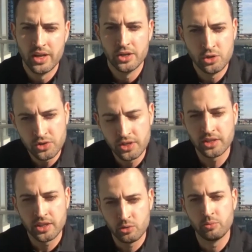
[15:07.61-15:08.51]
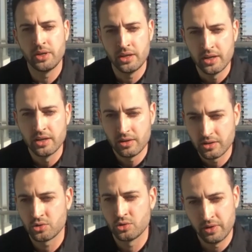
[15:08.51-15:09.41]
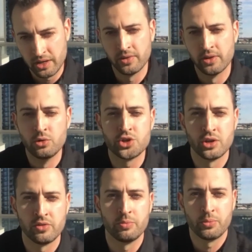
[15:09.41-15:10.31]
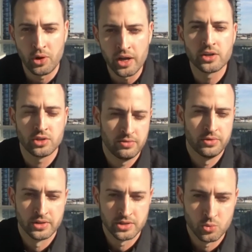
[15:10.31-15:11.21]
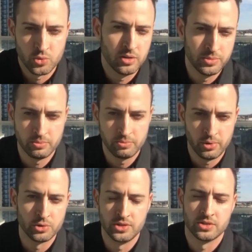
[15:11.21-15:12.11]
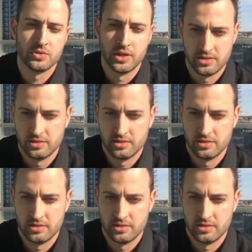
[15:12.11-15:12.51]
Do you think that there will be sort of evolution of product offerings as well post this crisis?